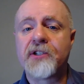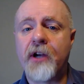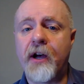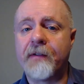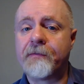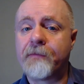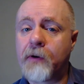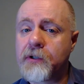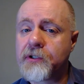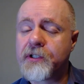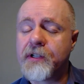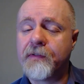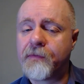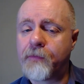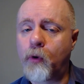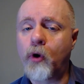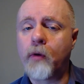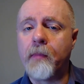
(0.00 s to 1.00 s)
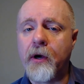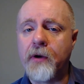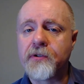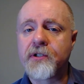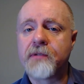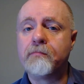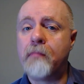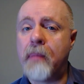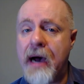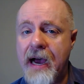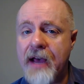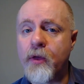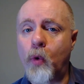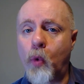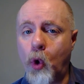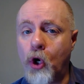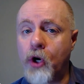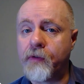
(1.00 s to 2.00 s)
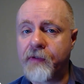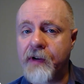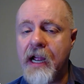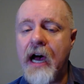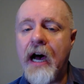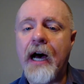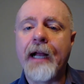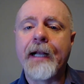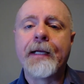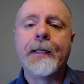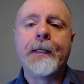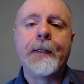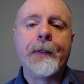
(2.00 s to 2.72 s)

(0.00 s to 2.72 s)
sought first and foremost by the Word of God.